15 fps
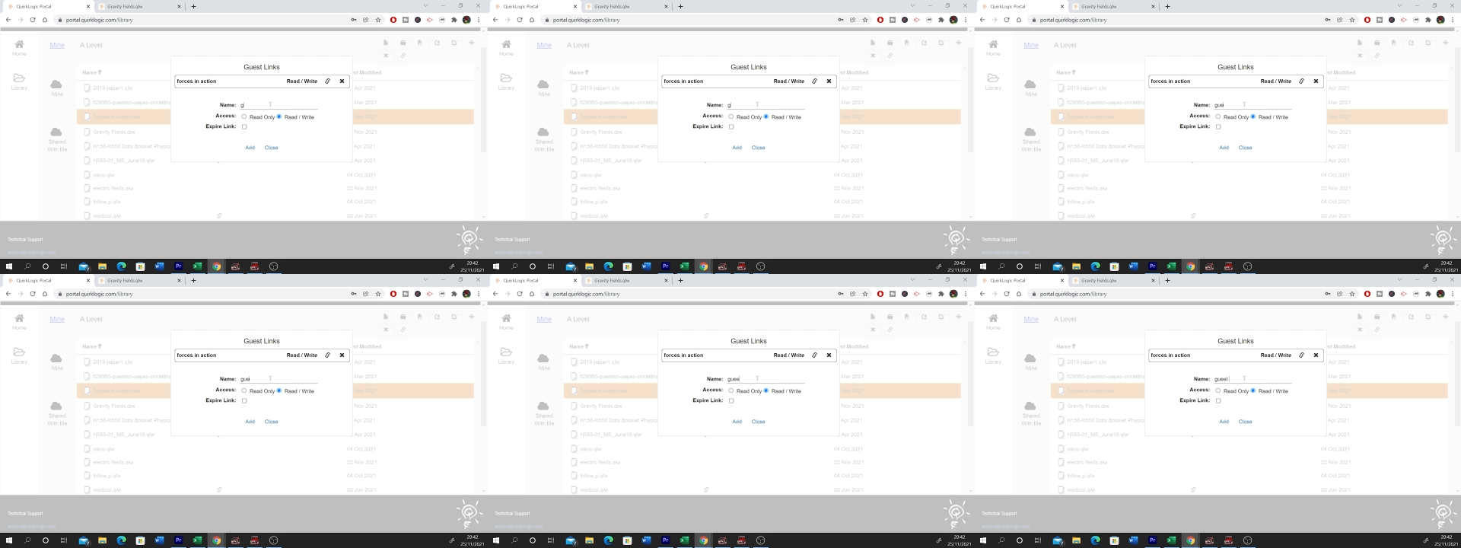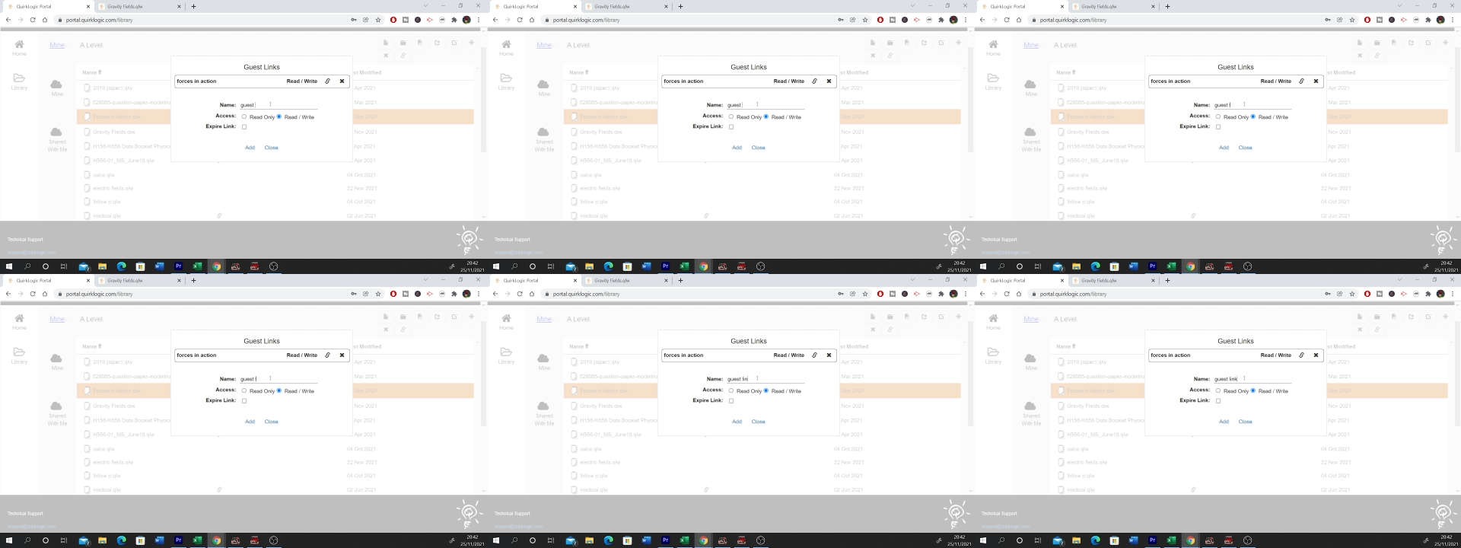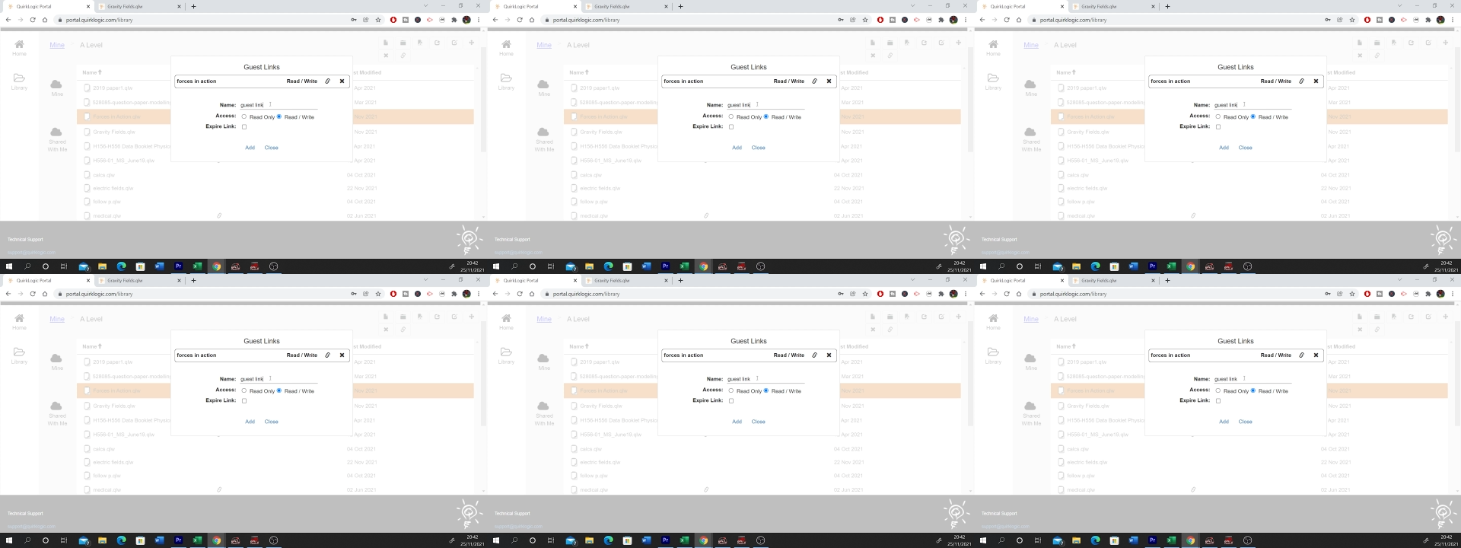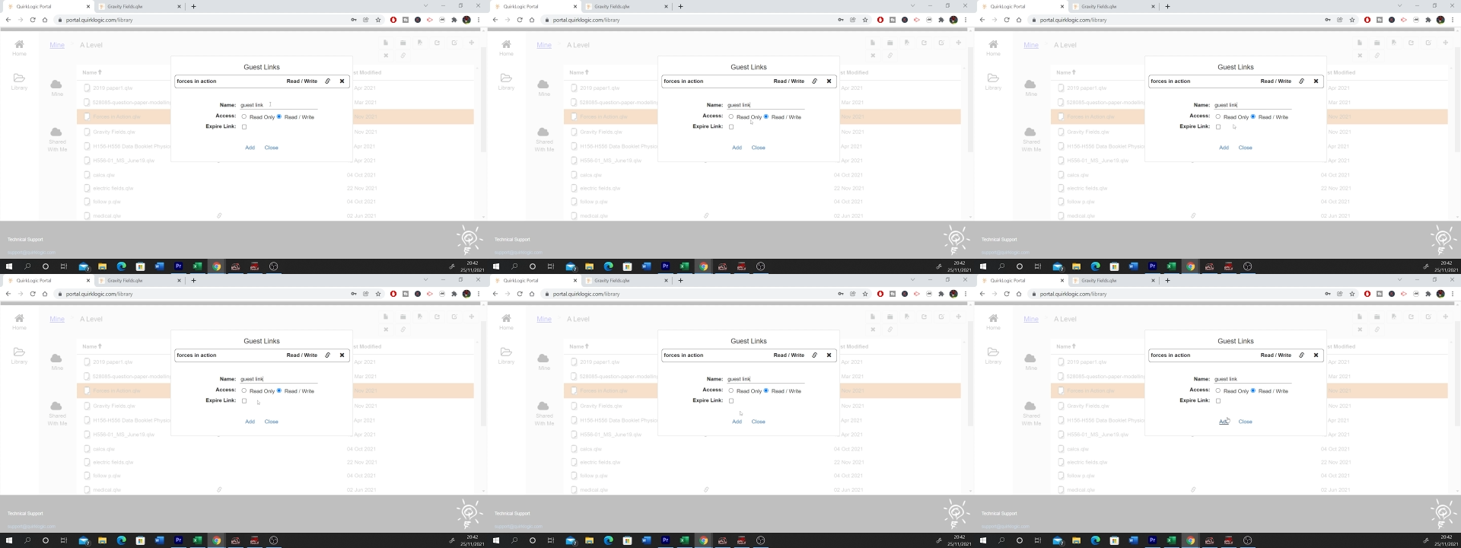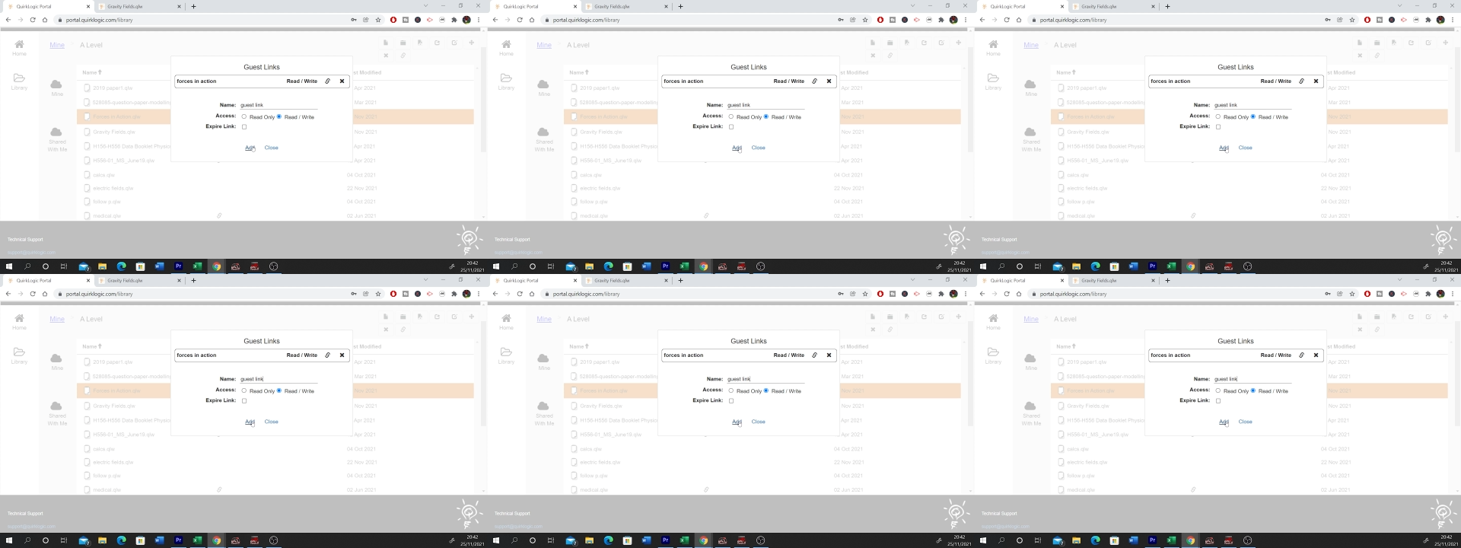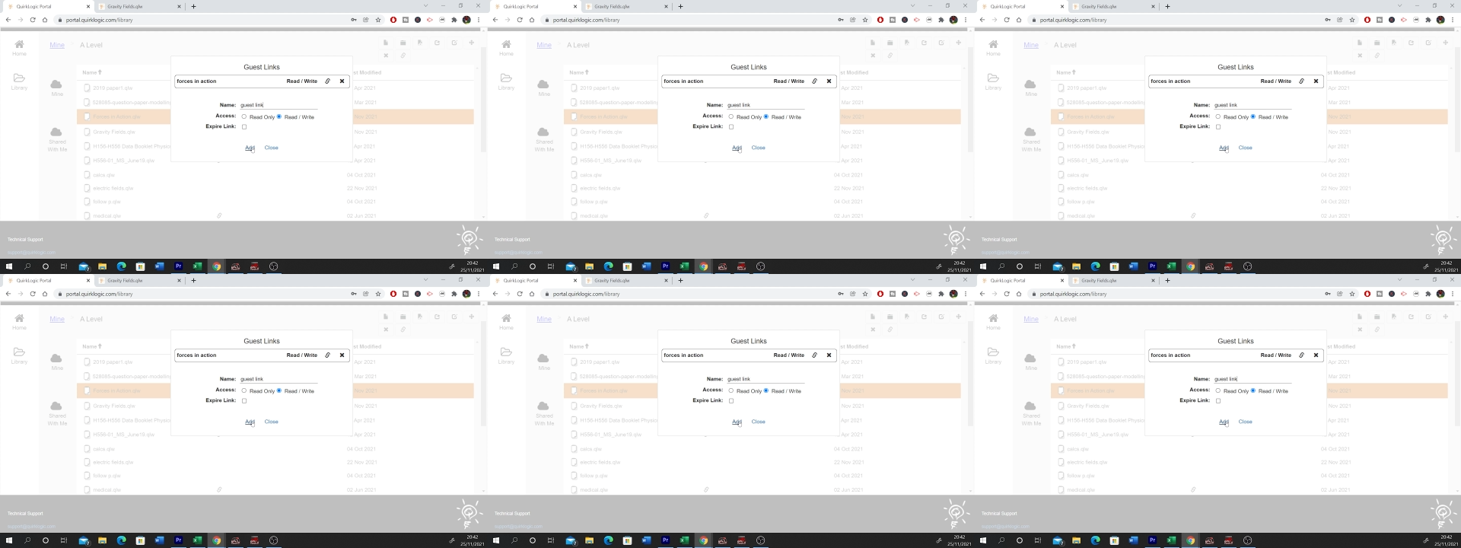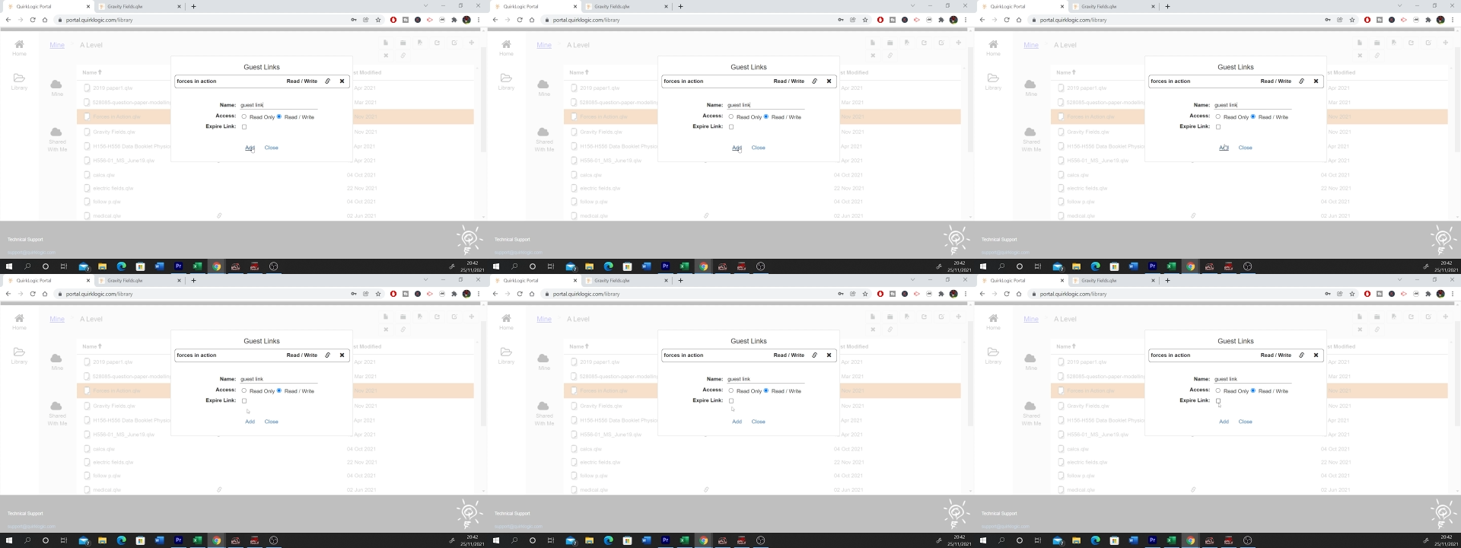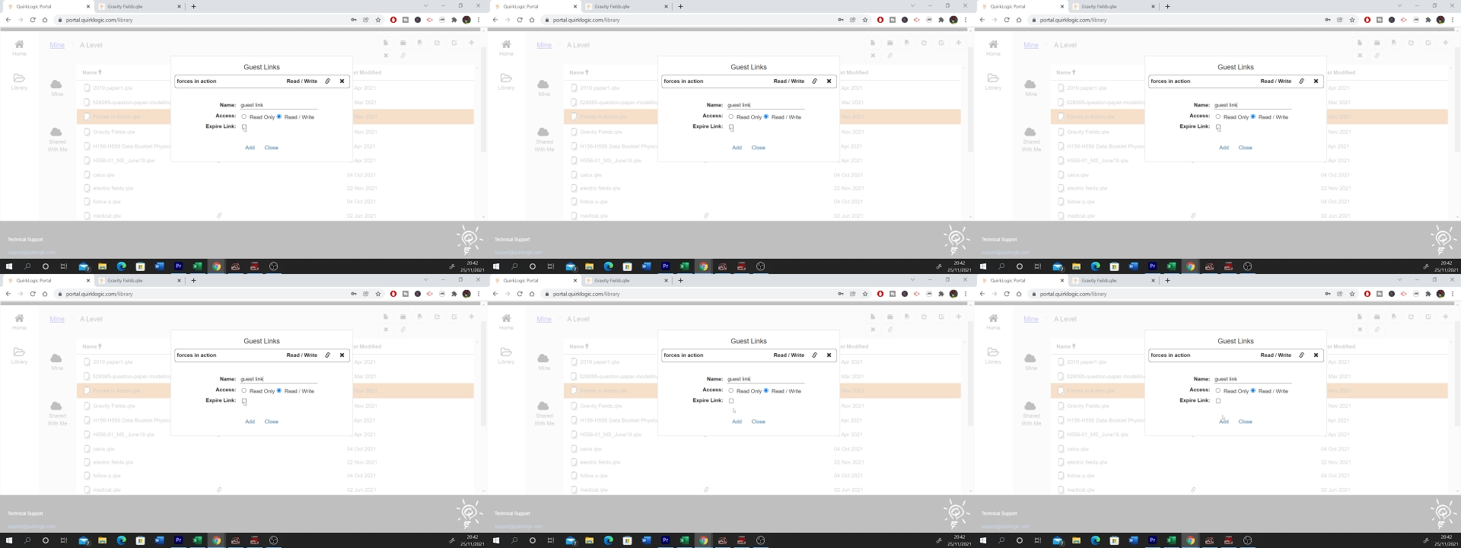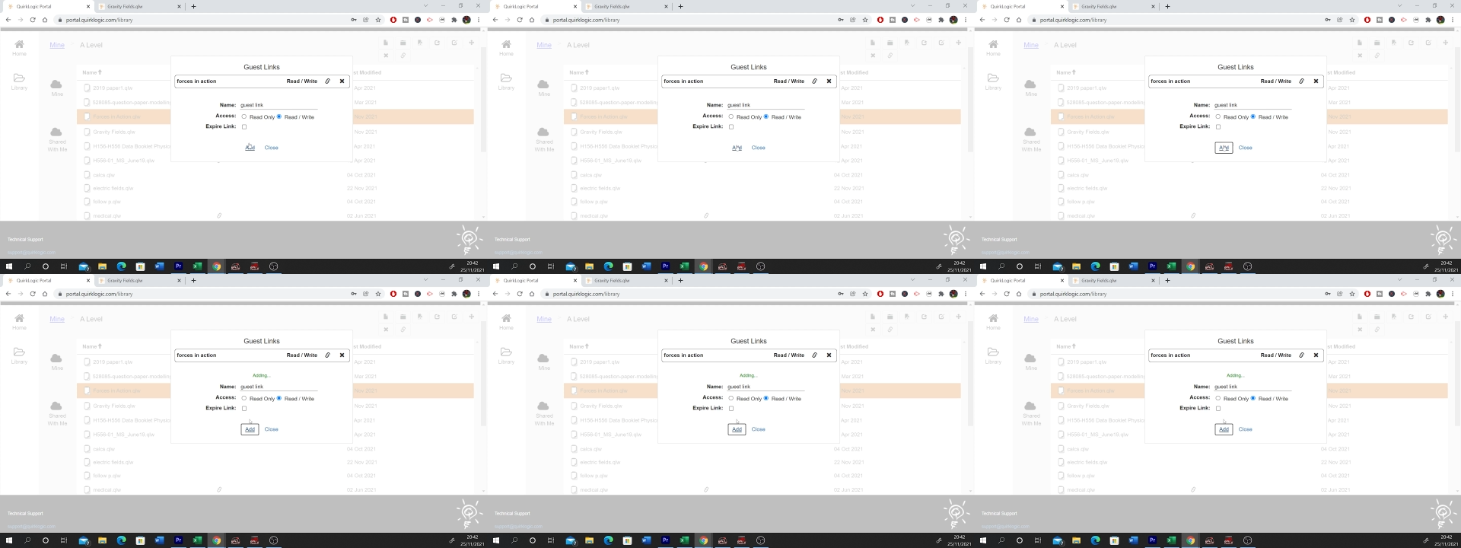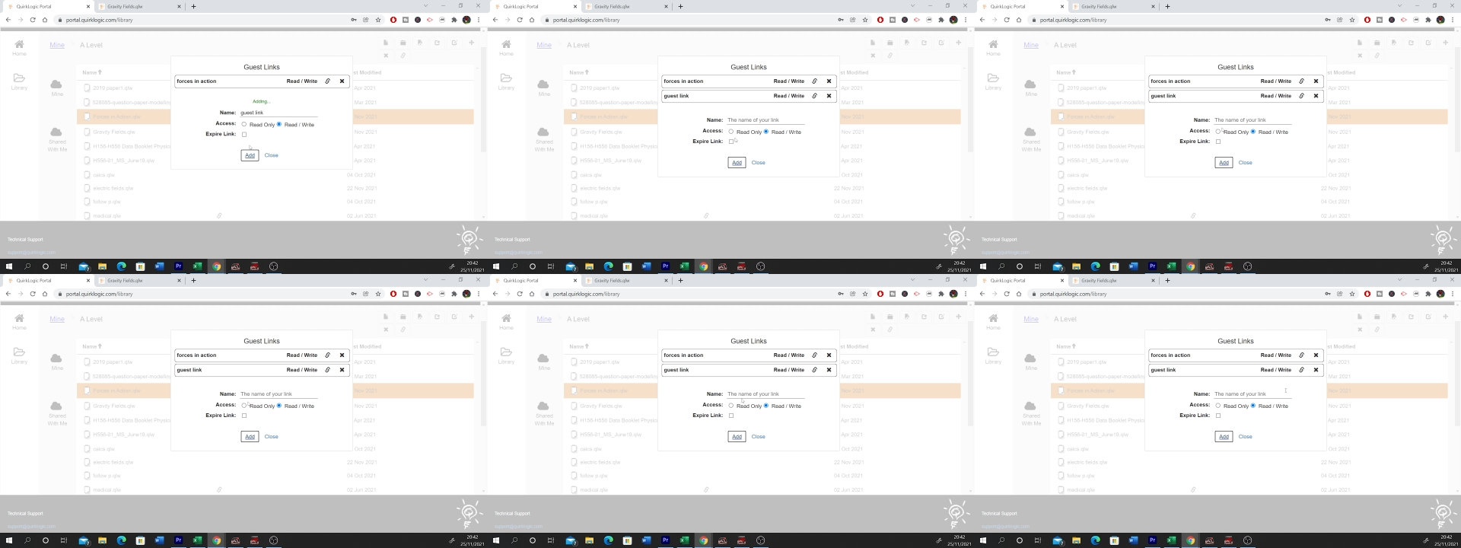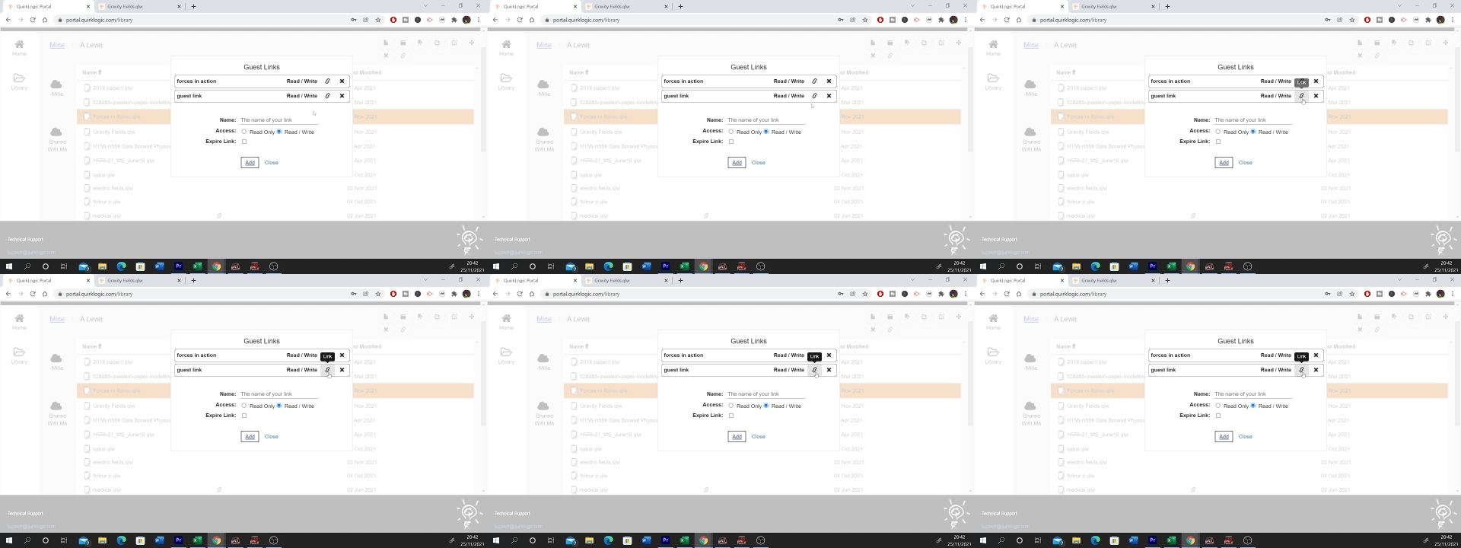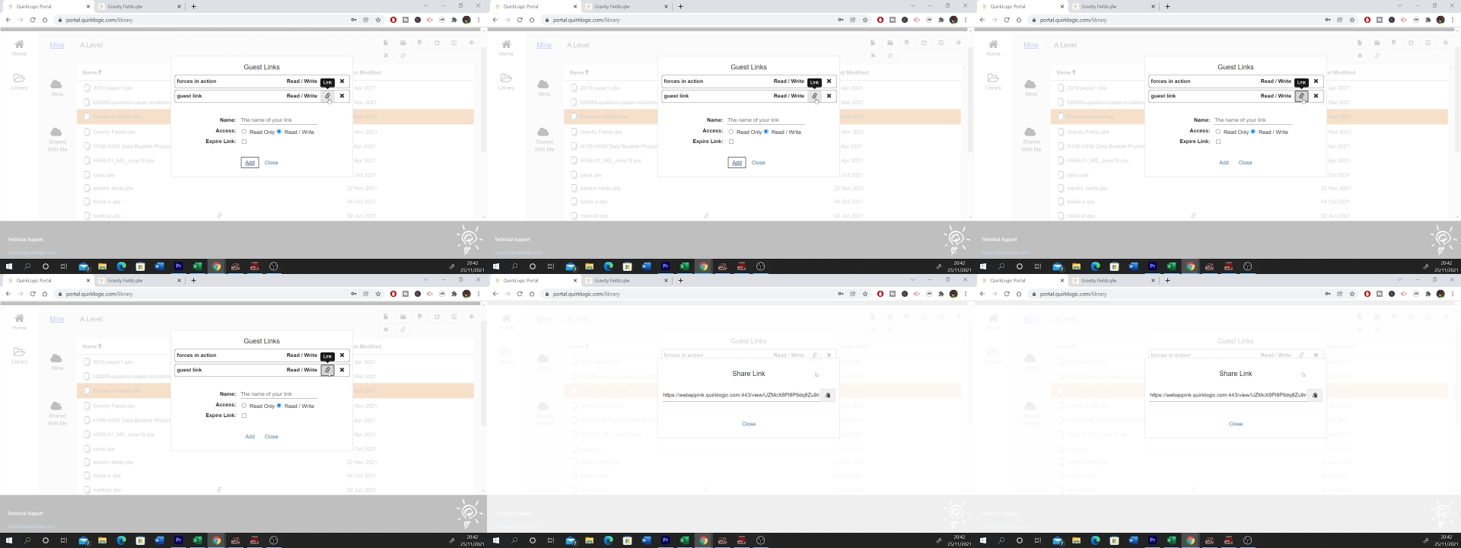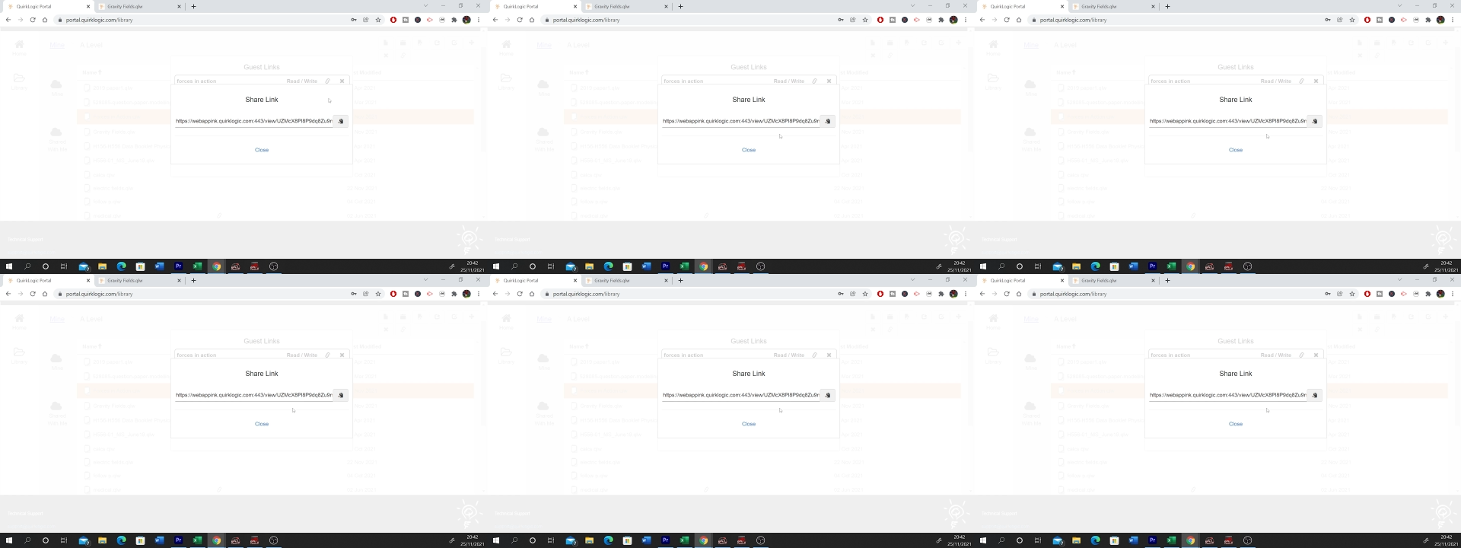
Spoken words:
No face is visible, so there are no lips to read.